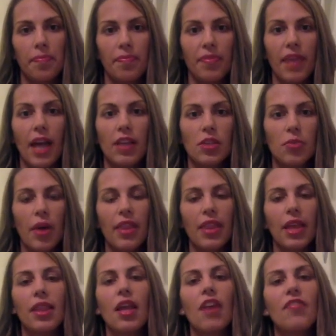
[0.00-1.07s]
That's why
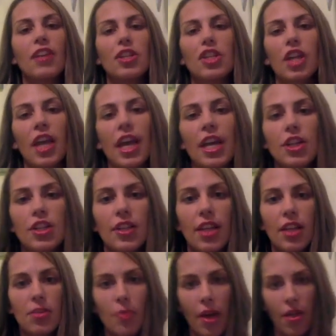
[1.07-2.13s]
they love education.
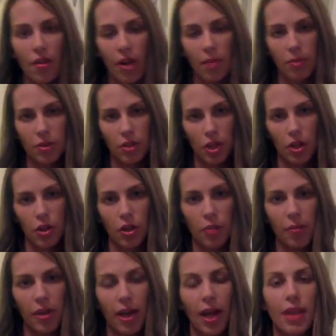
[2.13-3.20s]
That's why they're able to learn,
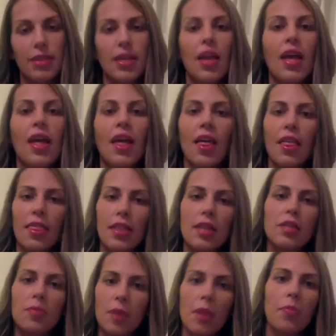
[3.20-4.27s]
because
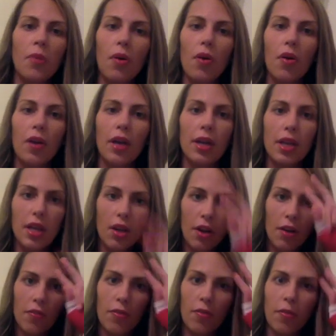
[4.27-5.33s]
these people can hear
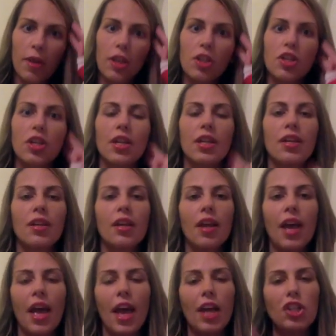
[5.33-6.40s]
information
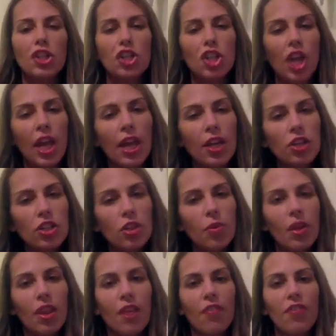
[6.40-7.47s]
and change the
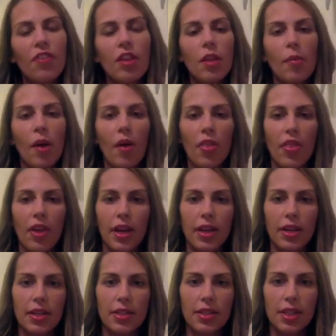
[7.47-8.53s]
way they feel about
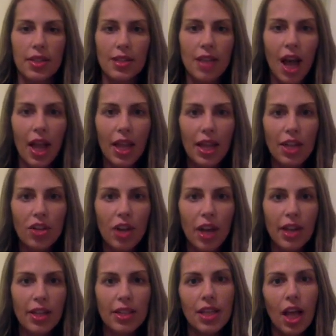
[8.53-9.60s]
things. It's not like
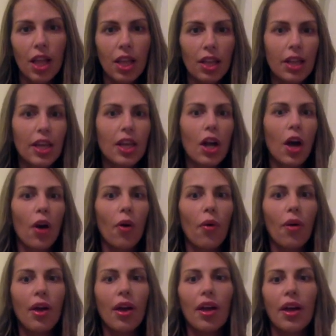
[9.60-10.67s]
trying to tell a
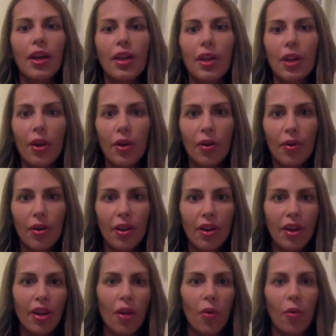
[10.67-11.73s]
Leo,
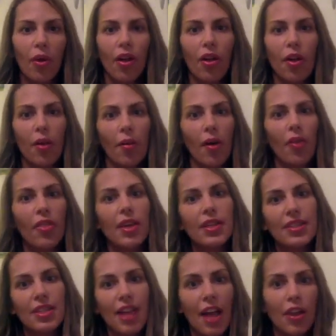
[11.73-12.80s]
about
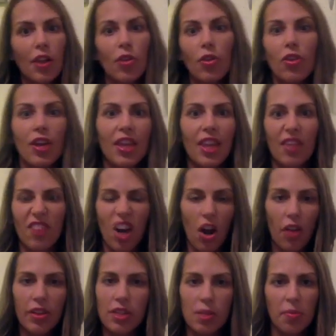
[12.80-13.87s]
this and that and the other thing, and they've got
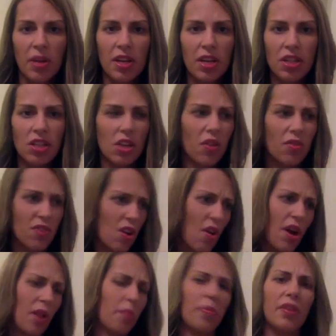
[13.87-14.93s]
all these opinions and go, no,
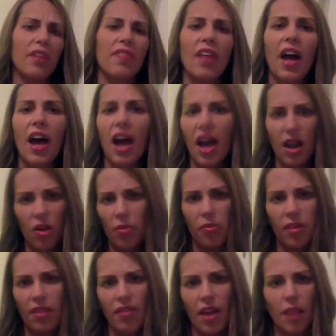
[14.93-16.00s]
I don't believe that. I don't
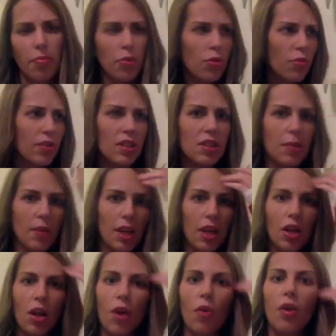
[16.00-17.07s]
believe that. Prove it to me.